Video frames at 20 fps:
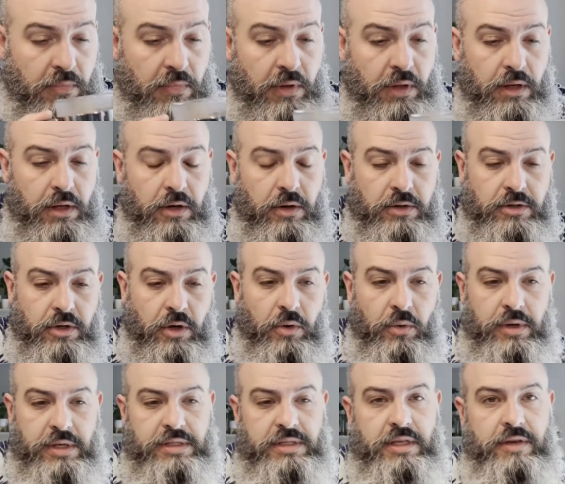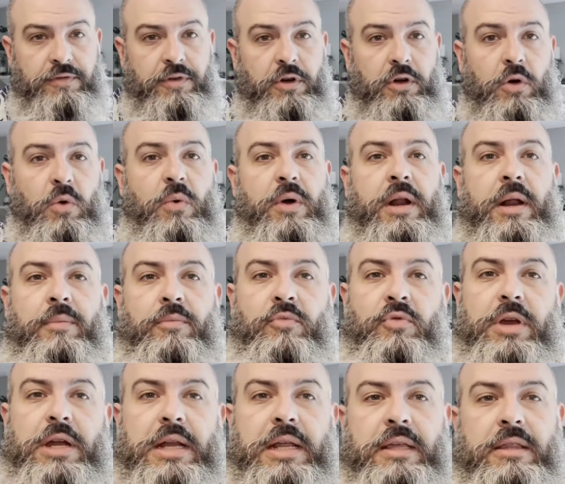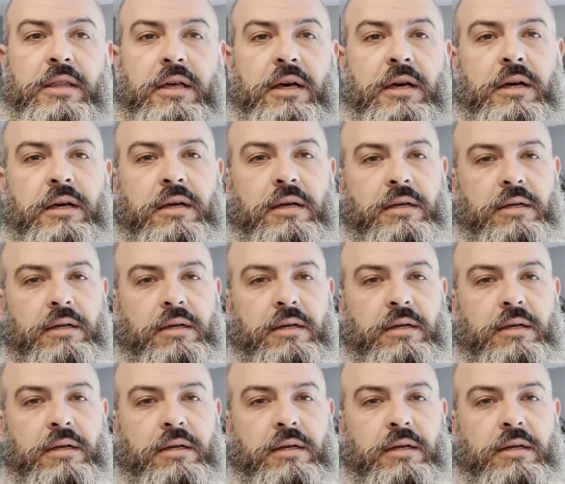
You know, it's always difficult when I'm reading the